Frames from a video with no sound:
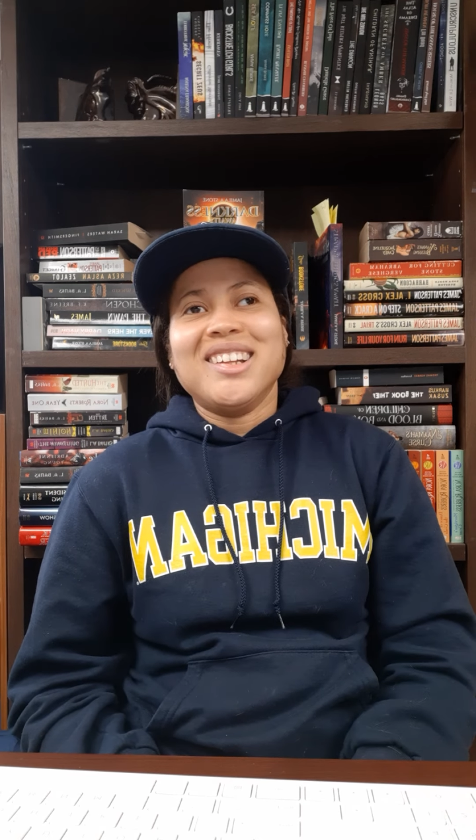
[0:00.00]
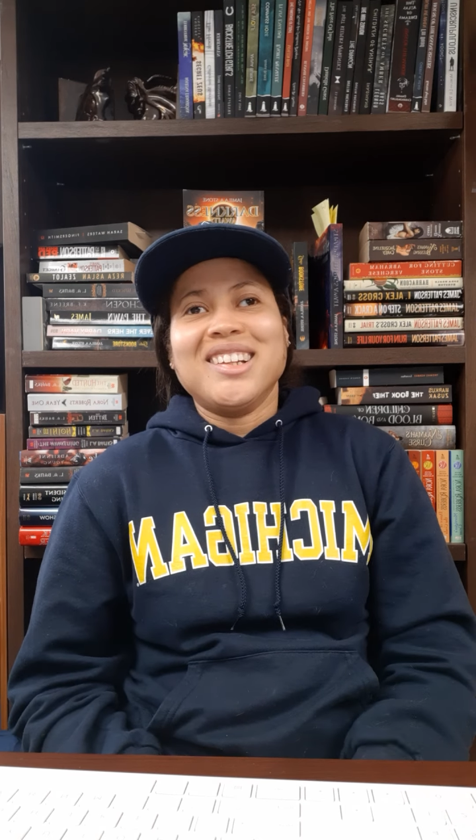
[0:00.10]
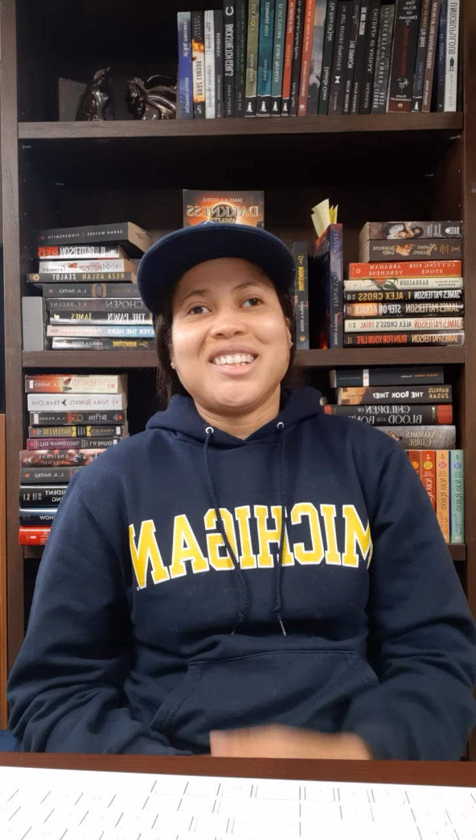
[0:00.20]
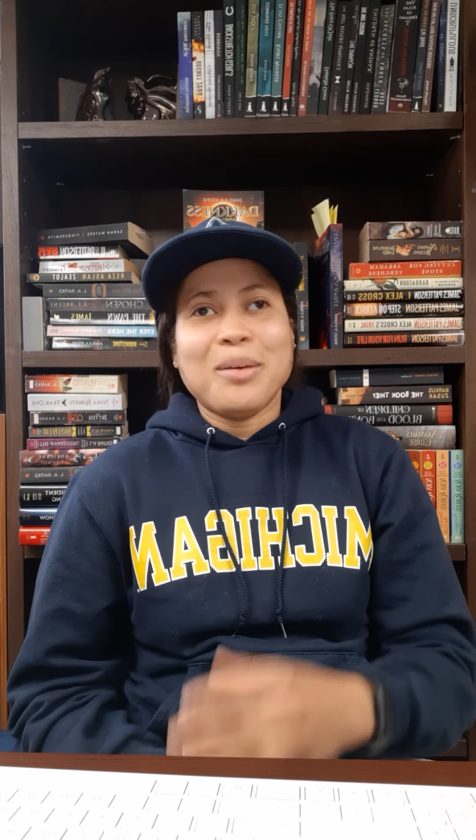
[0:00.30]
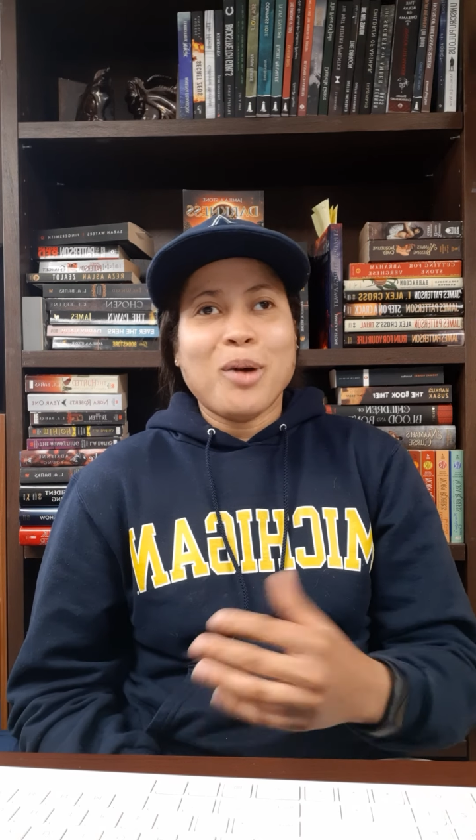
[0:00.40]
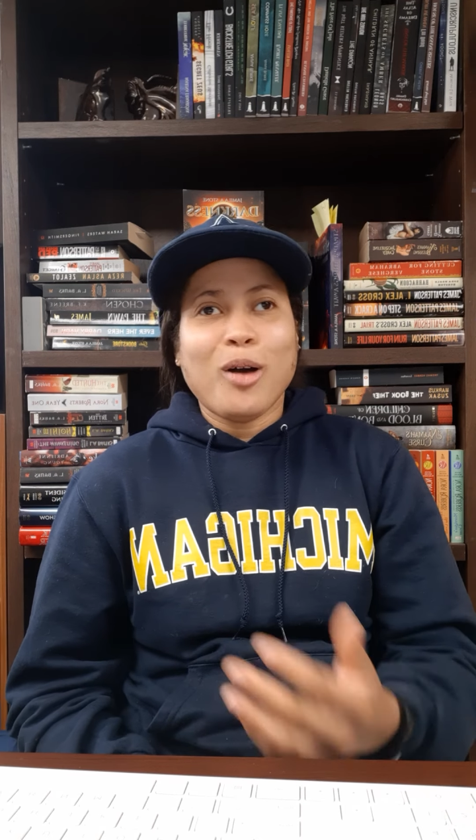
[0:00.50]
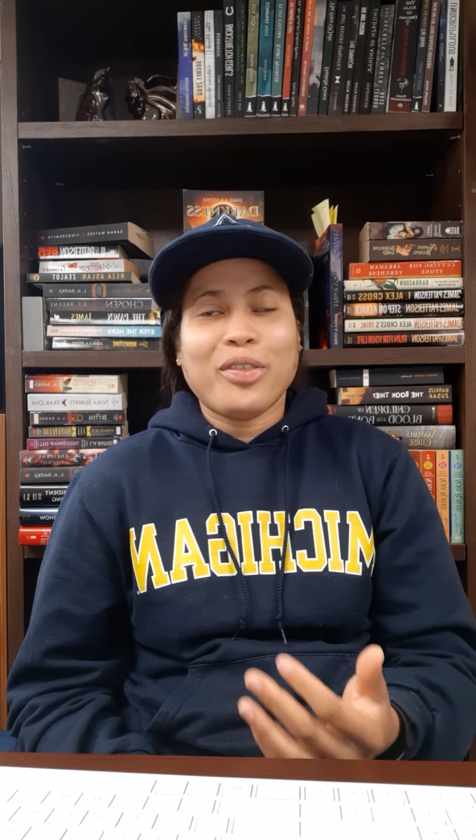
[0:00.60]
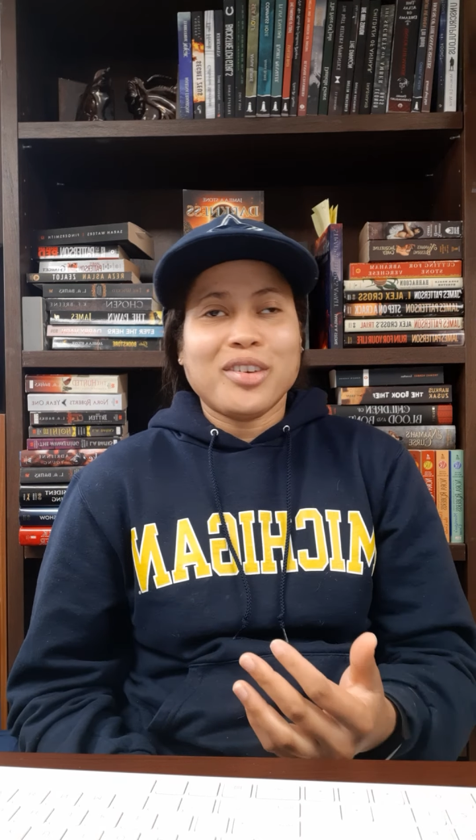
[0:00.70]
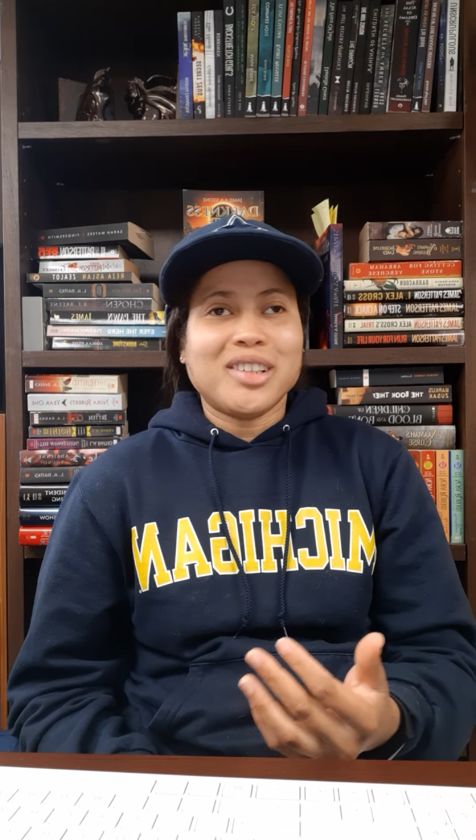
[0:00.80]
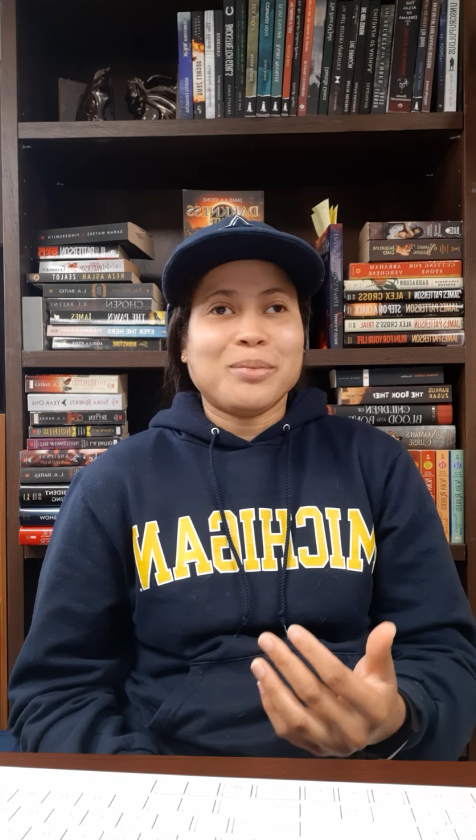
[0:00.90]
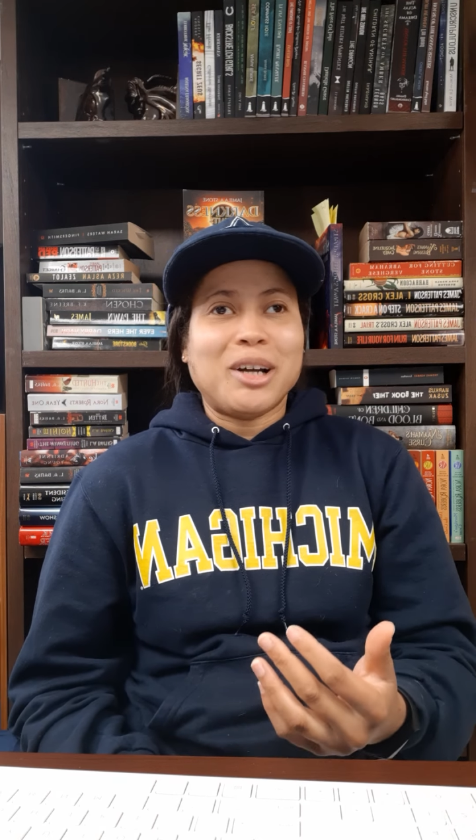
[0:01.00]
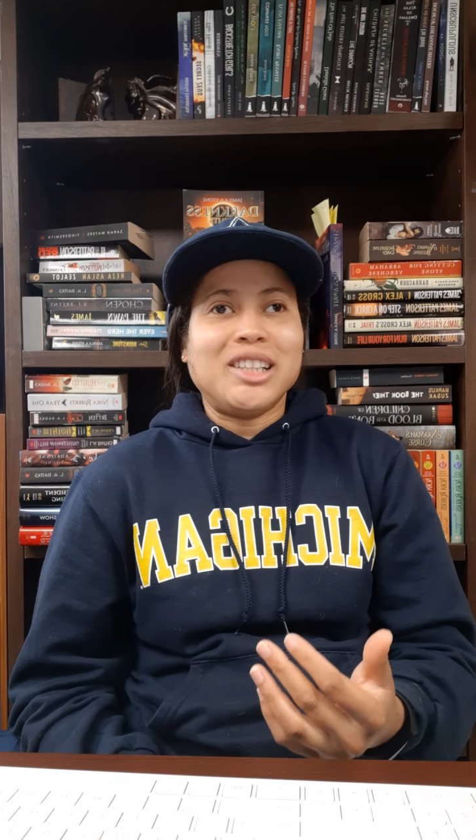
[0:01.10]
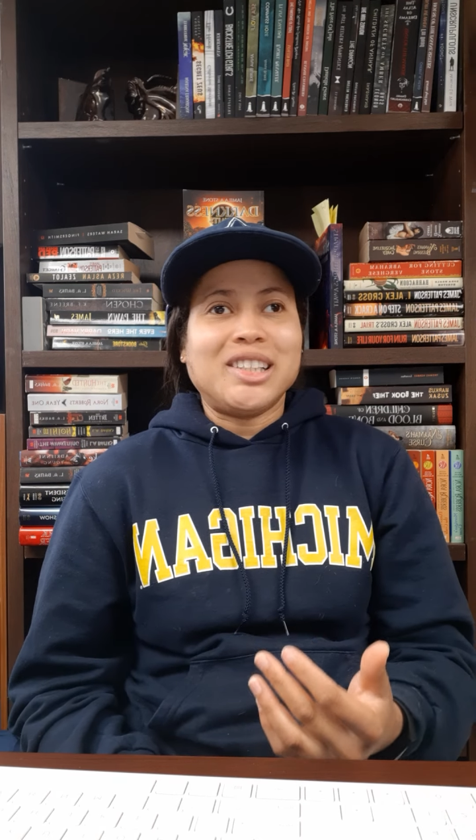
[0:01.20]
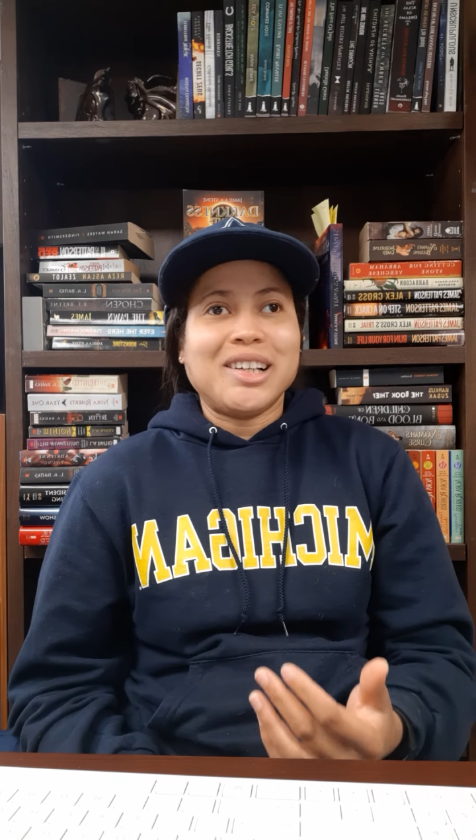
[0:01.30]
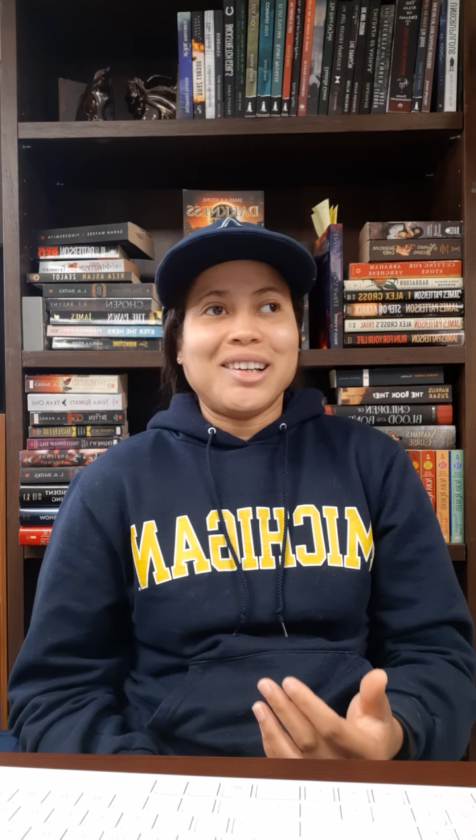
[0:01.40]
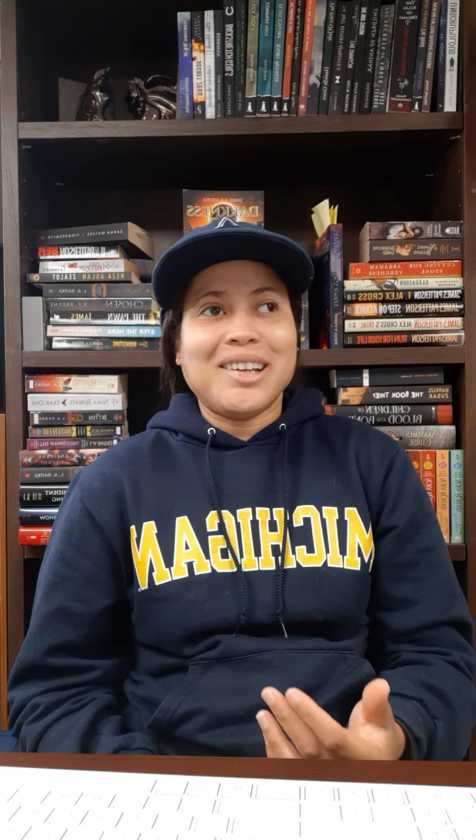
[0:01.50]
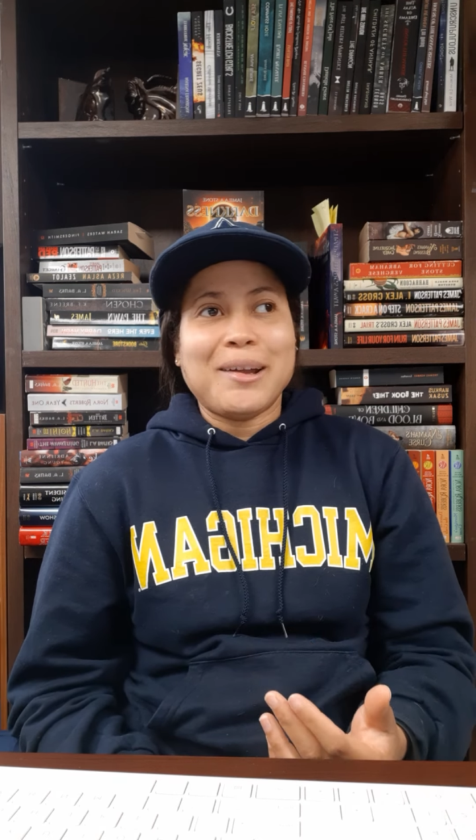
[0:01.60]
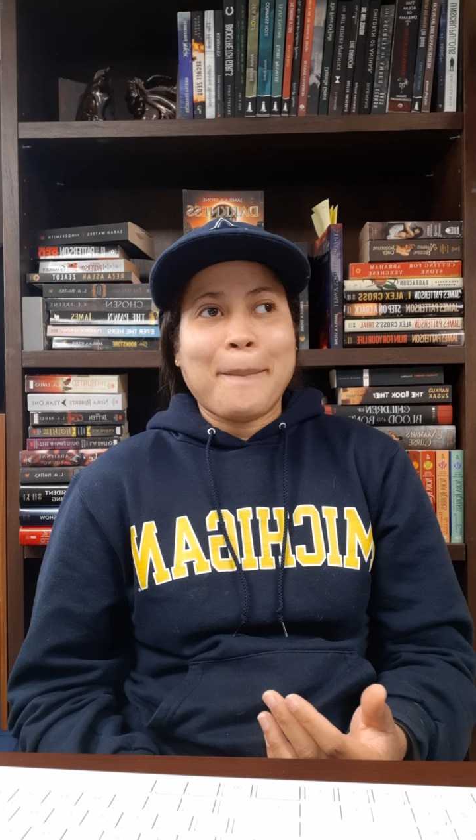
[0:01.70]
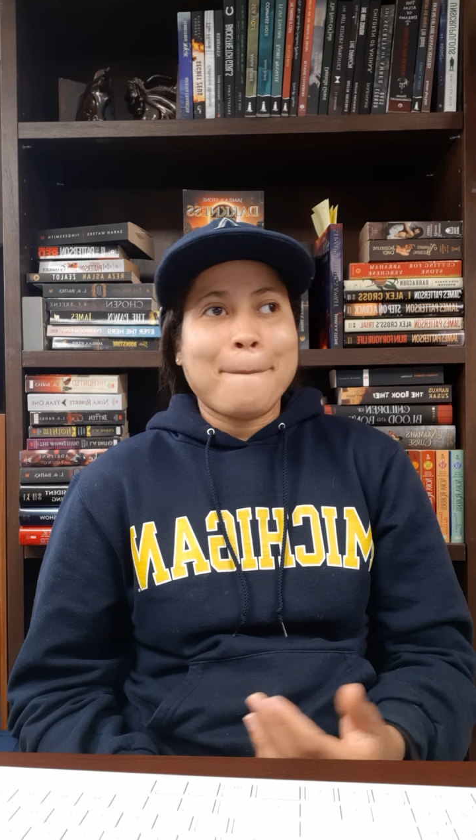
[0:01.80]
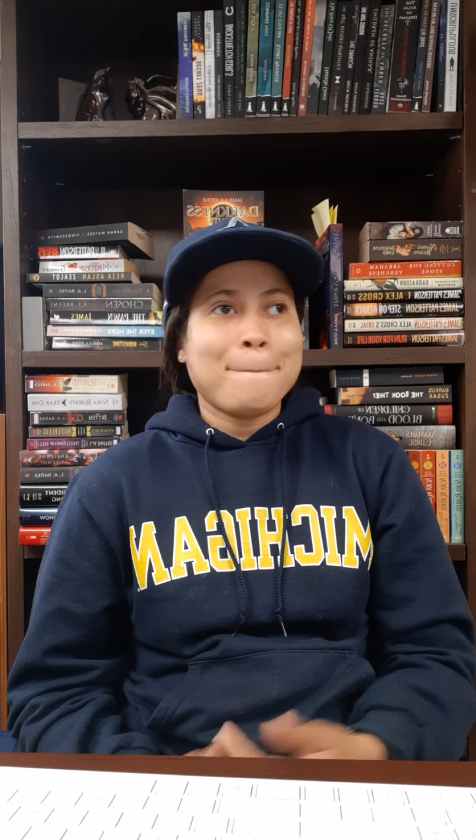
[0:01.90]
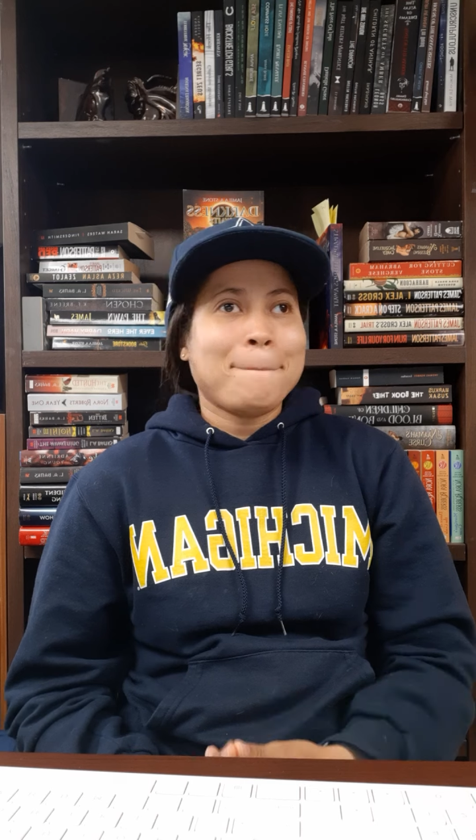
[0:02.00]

Some authors might say,